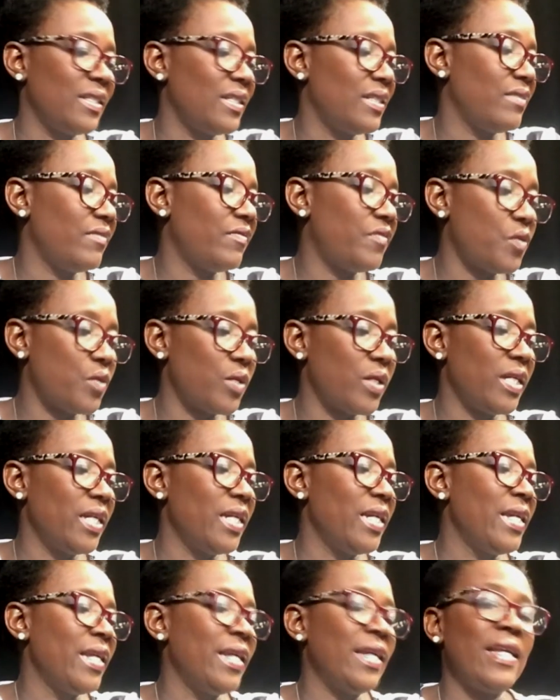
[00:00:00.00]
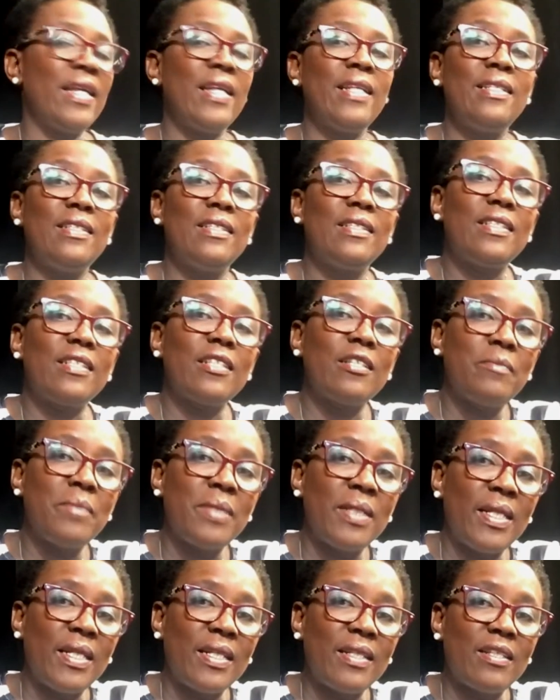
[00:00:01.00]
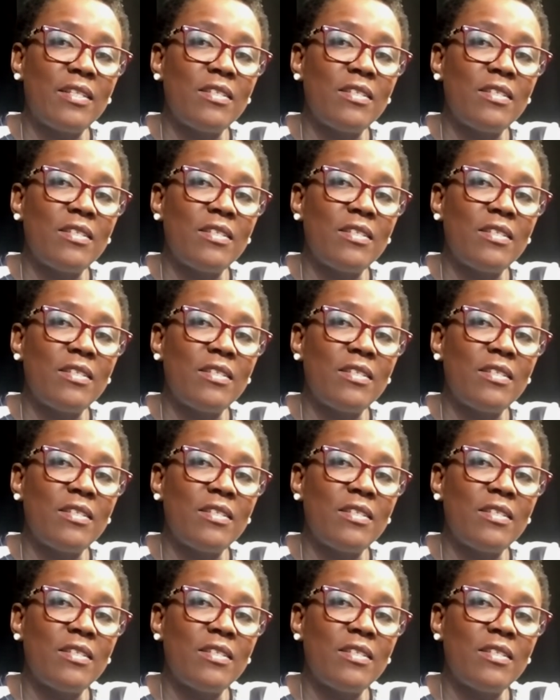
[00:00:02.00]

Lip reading: 4. In determining the